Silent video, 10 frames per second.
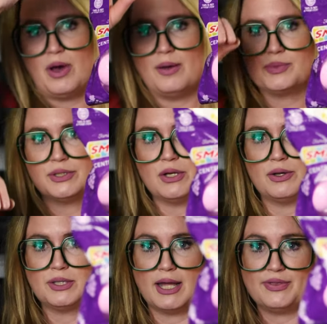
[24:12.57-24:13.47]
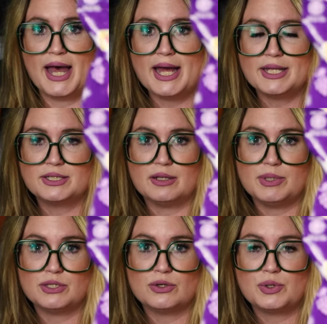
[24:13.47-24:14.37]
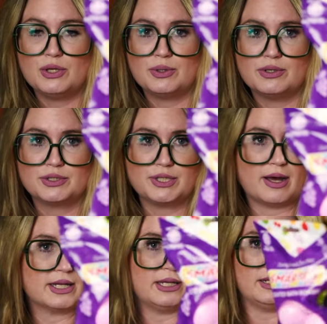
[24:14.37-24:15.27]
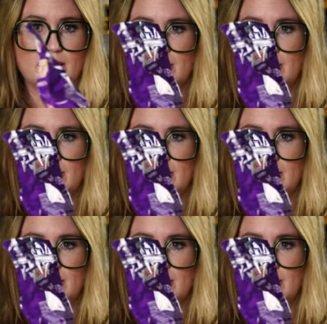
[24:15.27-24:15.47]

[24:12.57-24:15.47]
bombs, so I thought that is going to be so cute in her stocking.